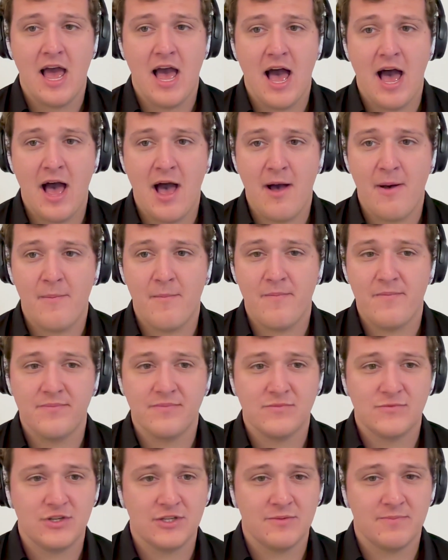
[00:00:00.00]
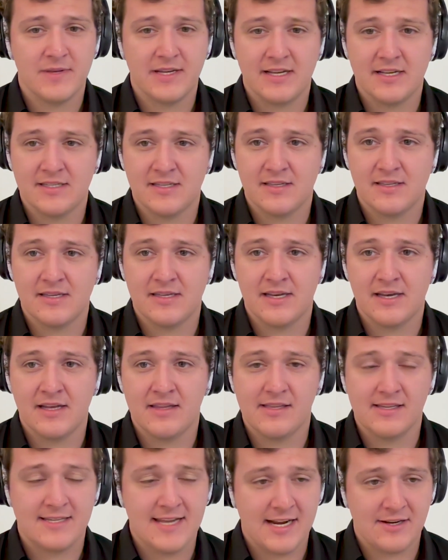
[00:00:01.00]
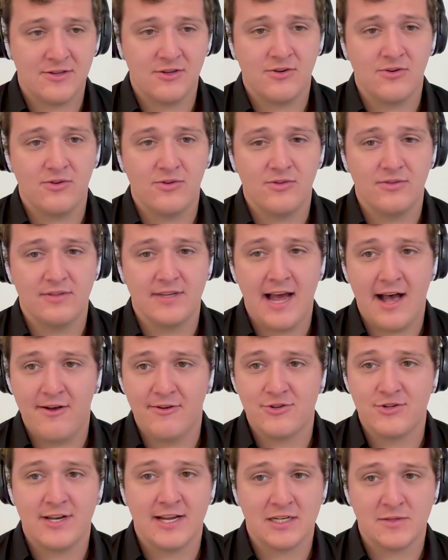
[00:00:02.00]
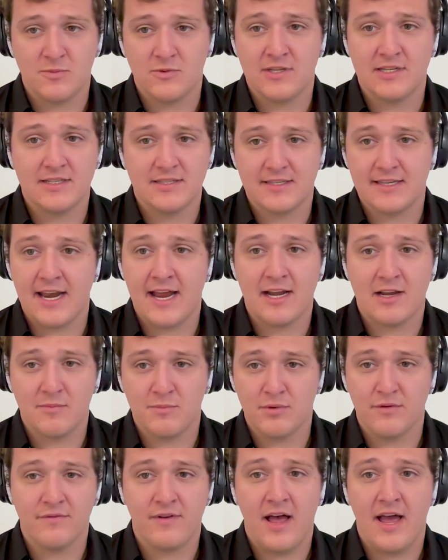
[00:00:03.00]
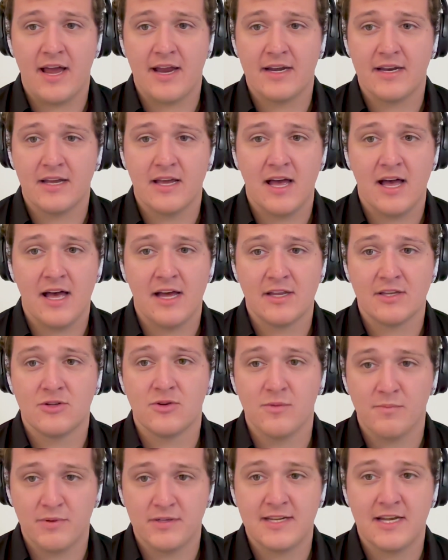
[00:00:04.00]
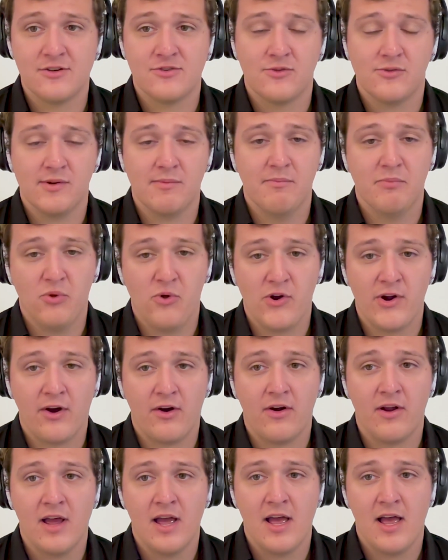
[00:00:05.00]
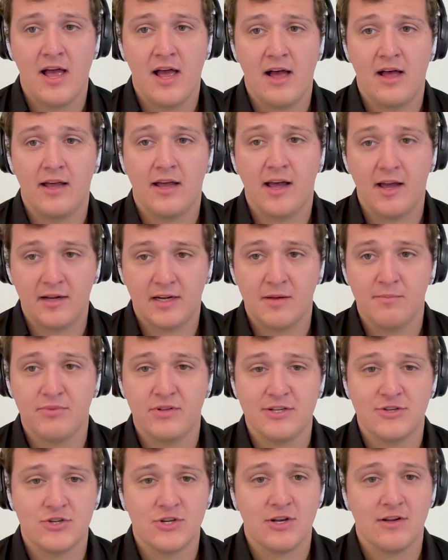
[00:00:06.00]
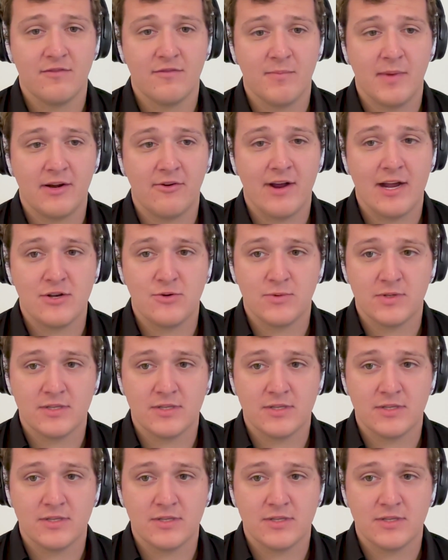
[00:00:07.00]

um, just because of the uh, the technical knowledge and expertise that I could provide uh, to a potential employer uh, on completion of my graduate